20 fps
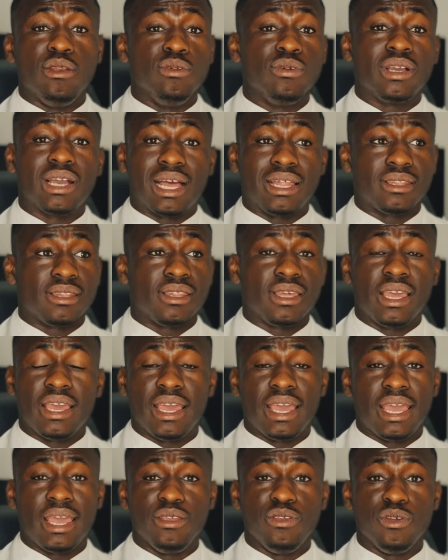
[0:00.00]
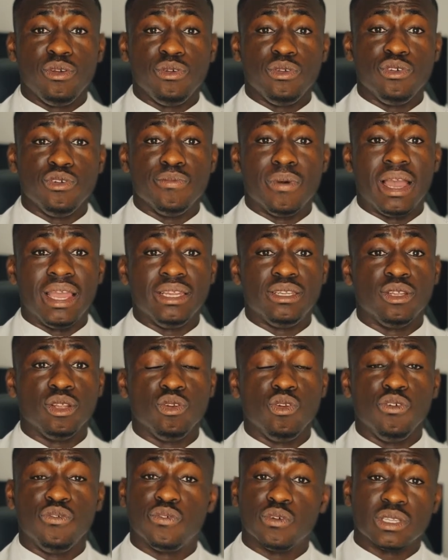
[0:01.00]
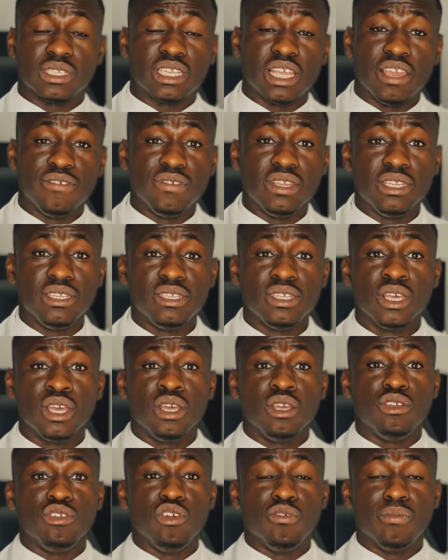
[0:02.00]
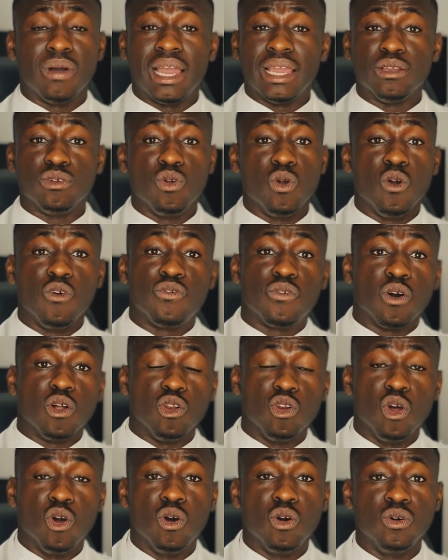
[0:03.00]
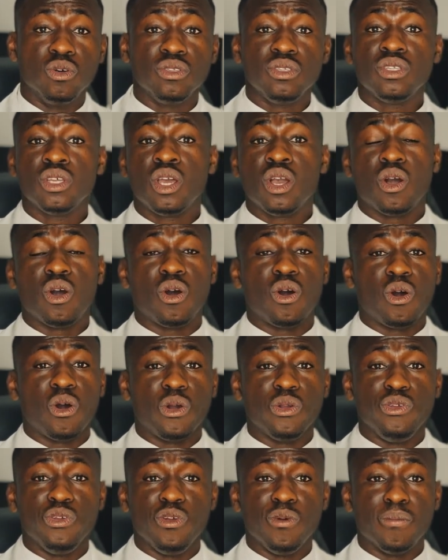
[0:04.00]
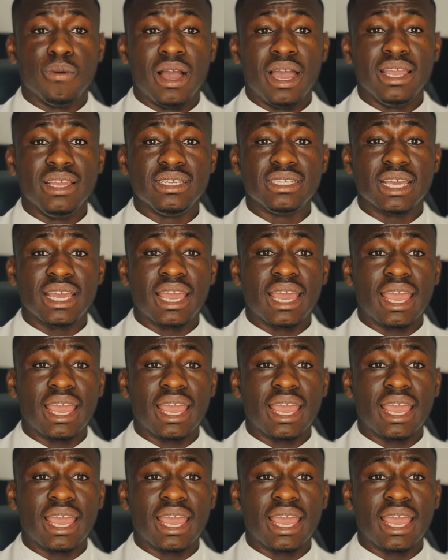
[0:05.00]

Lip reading: look at you might look for savings, you might go for loans, or you might